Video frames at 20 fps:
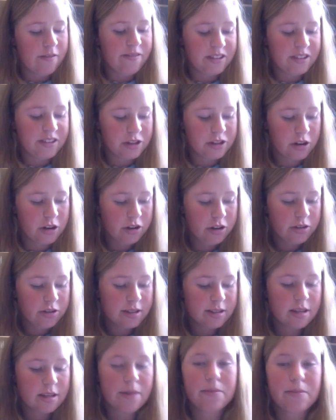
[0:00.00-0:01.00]
Fitzgerald
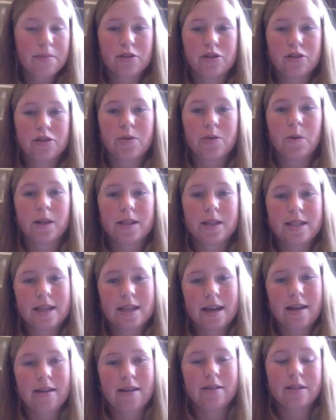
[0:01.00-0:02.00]
uses imagery once
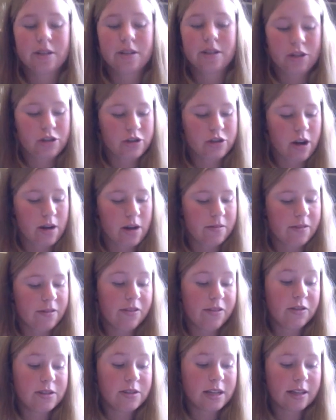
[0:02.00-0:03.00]
again to describe the
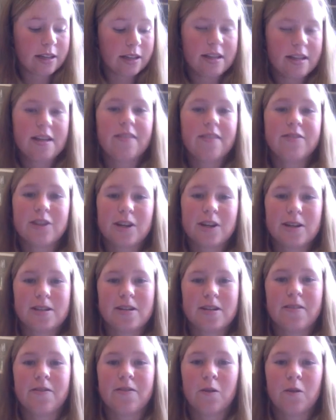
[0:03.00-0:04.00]
futility of
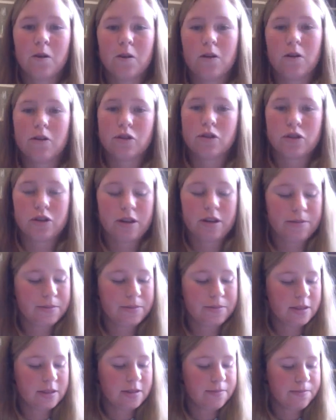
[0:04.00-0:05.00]
chasing forlorn
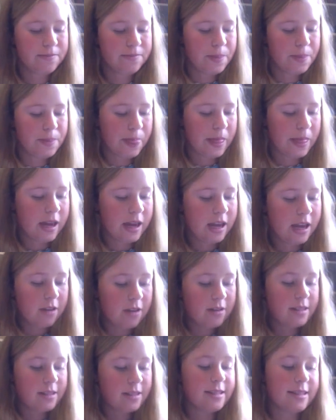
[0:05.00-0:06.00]
dreams. He
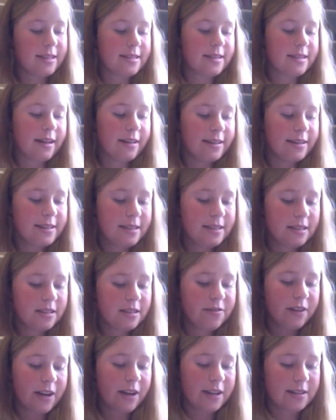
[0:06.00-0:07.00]
uses a stylistic
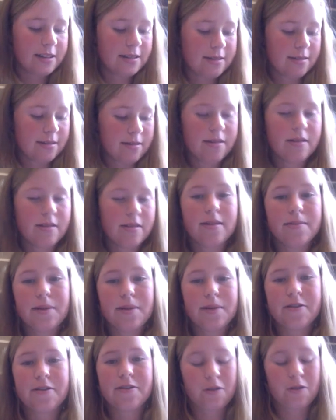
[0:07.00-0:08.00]
device, the
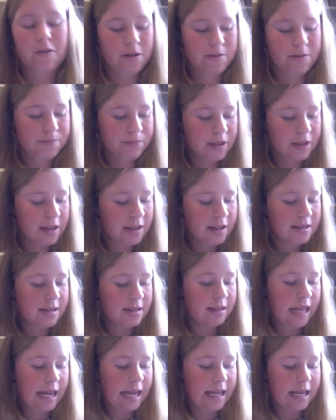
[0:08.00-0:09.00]
metaphor, to
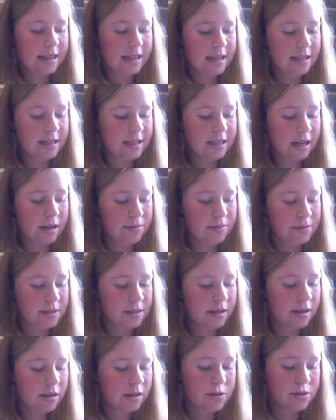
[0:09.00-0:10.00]
liken the attempts
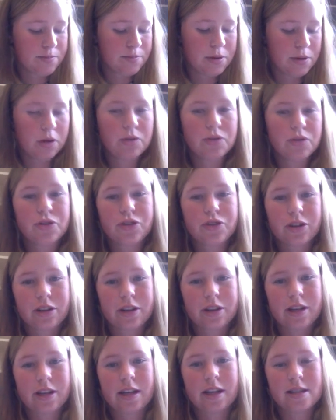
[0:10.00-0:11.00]
to boats
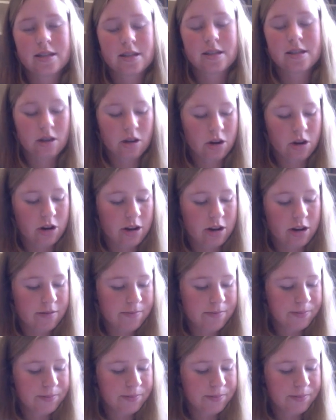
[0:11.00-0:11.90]
struggling against the current,